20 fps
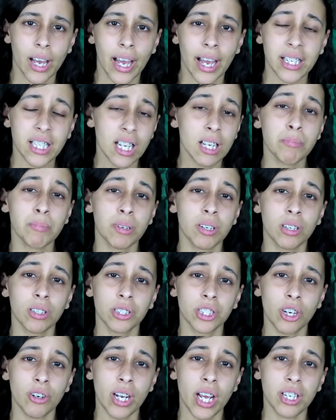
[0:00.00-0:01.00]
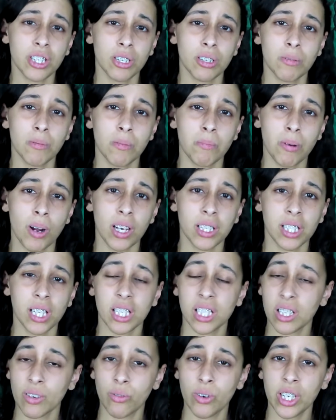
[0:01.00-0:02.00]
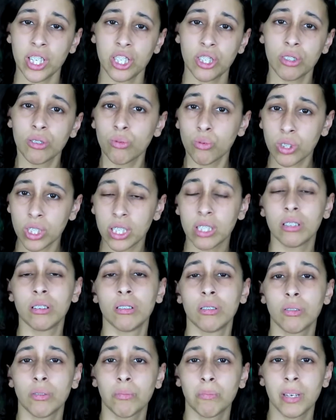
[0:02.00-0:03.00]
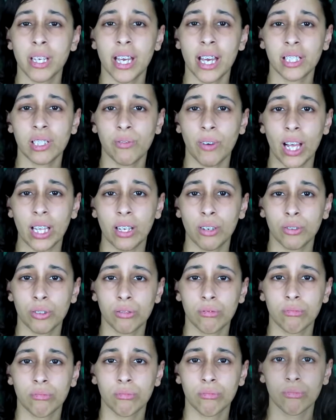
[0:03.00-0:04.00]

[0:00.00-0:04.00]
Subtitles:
A typical donation process of which would be as follows.